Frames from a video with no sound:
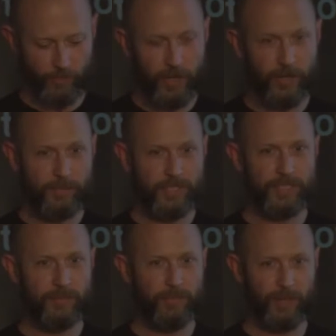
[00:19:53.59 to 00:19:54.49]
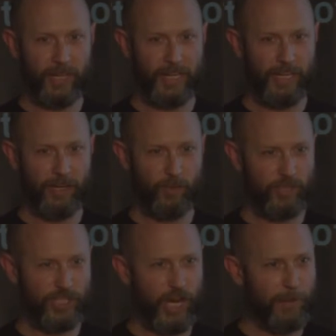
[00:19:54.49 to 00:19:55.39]
ribs, but like eating them
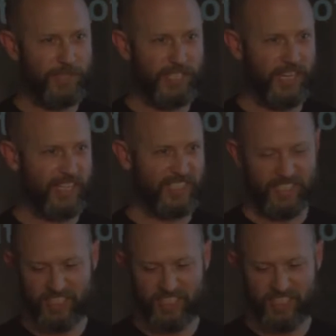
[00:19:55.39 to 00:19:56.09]
with chopsticks.